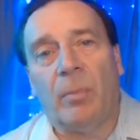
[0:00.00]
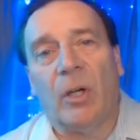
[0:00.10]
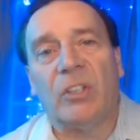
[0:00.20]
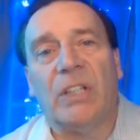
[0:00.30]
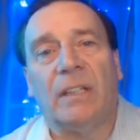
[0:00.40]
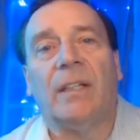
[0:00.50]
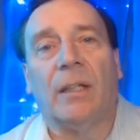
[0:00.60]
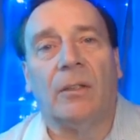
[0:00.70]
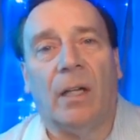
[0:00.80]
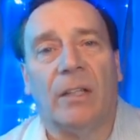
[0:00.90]
blockchain
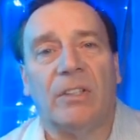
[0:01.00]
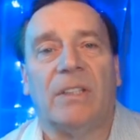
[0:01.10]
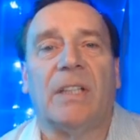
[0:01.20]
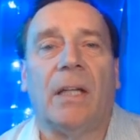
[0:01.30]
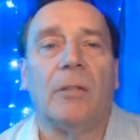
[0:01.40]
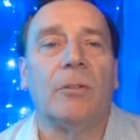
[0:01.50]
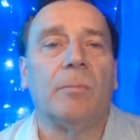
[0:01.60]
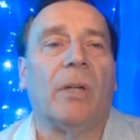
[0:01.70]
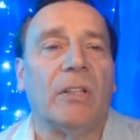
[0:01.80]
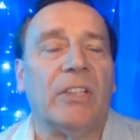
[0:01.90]
technologies. And I use
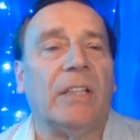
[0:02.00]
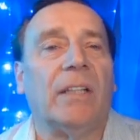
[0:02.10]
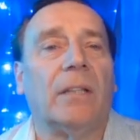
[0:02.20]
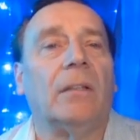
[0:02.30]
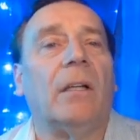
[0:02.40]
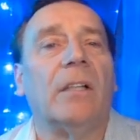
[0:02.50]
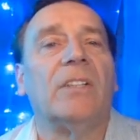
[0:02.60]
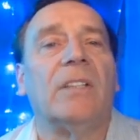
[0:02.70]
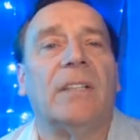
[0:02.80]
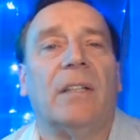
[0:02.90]
blockchain
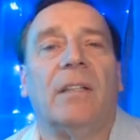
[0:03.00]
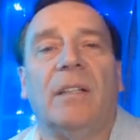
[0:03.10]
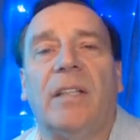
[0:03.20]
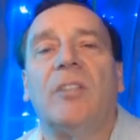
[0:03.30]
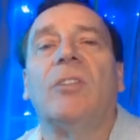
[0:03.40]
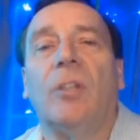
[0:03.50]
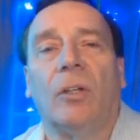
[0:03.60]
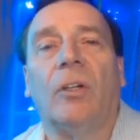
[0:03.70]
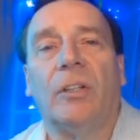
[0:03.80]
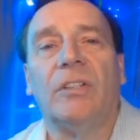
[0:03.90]
technologies and digital
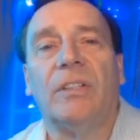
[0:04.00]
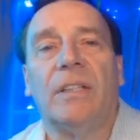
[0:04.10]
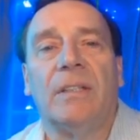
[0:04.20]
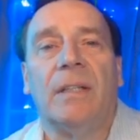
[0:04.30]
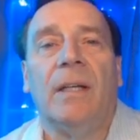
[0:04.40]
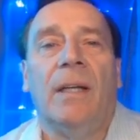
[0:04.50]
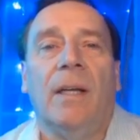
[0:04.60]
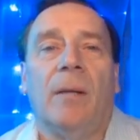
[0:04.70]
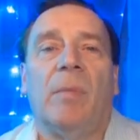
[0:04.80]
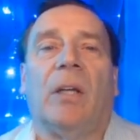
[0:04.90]
currencies
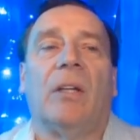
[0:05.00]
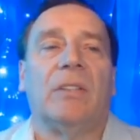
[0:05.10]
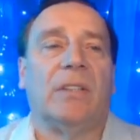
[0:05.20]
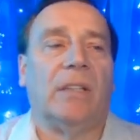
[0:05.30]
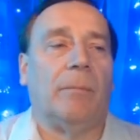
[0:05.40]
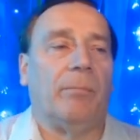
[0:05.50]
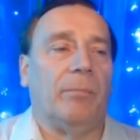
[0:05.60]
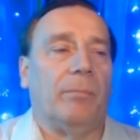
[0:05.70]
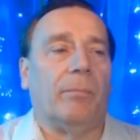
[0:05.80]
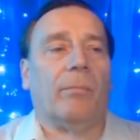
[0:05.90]
because
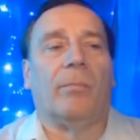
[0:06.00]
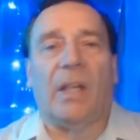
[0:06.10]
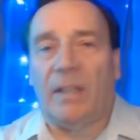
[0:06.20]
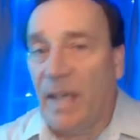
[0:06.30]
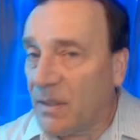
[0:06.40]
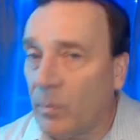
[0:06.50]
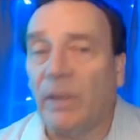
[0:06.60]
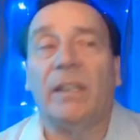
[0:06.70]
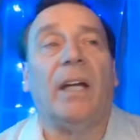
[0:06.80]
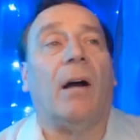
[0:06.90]
that's
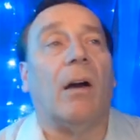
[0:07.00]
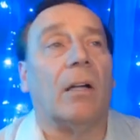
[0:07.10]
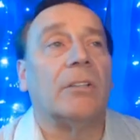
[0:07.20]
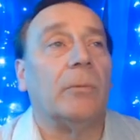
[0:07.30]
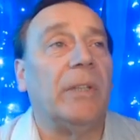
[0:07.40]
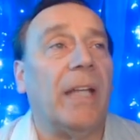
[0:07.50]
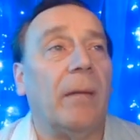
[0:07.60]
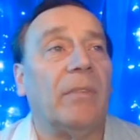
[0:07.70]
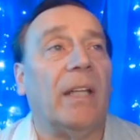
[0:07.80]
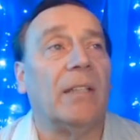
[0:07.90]
what they are. So we
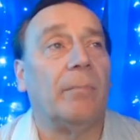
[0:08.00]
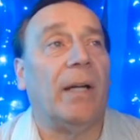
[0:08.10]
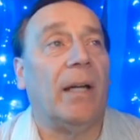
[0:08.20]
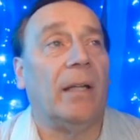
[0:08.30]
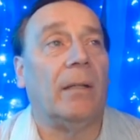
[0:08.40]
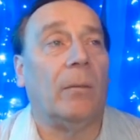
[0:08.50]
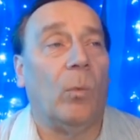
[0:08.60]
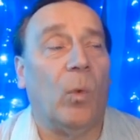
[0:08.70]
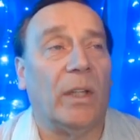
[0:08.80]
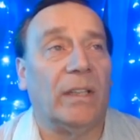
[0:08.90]
name things by
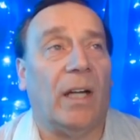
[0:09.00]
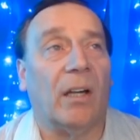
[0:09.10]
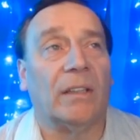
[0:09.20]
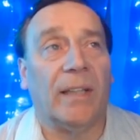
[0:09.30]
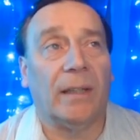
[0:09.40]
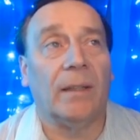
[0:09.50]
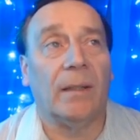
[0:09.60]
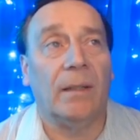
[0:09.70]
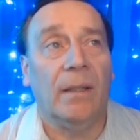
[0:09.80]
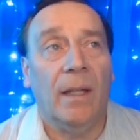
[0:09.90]
what they are
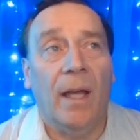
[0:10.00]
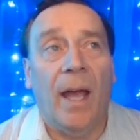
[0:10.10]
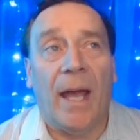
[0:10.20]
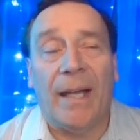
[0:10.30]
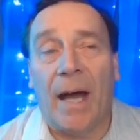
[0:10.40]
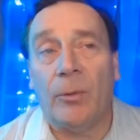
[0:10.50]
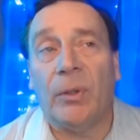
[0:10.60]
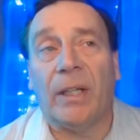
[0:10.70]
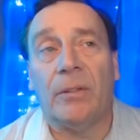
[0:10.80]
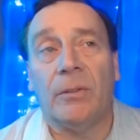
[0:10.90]
technically and how
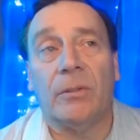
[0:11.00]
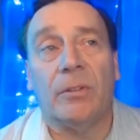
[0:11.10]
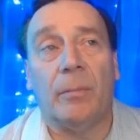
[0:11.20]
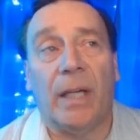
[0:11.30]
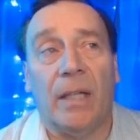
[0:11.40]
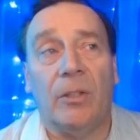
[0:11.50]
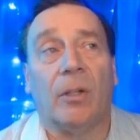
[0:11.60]
you can use them in